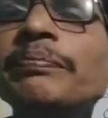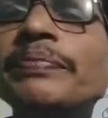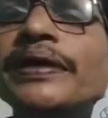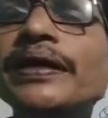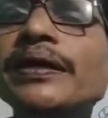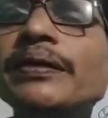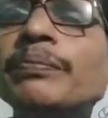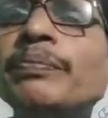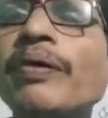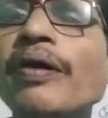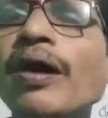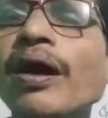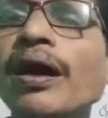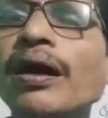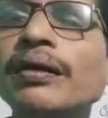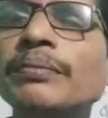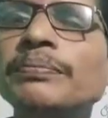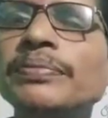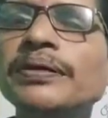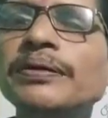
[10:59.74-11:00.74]
be
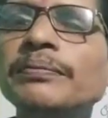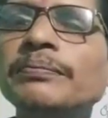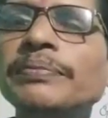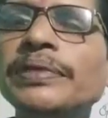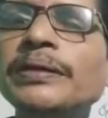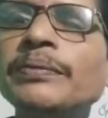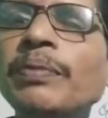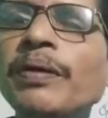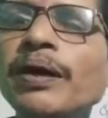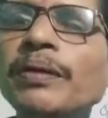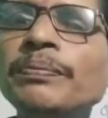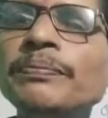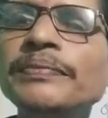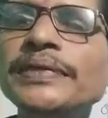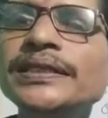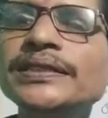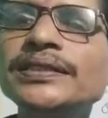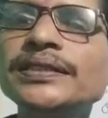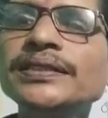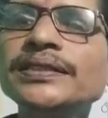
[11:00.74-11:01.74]
verb
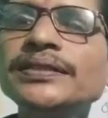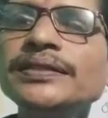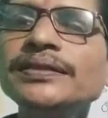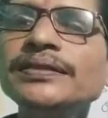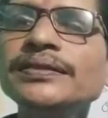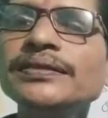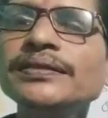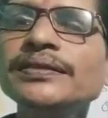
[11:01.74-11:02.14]
means am,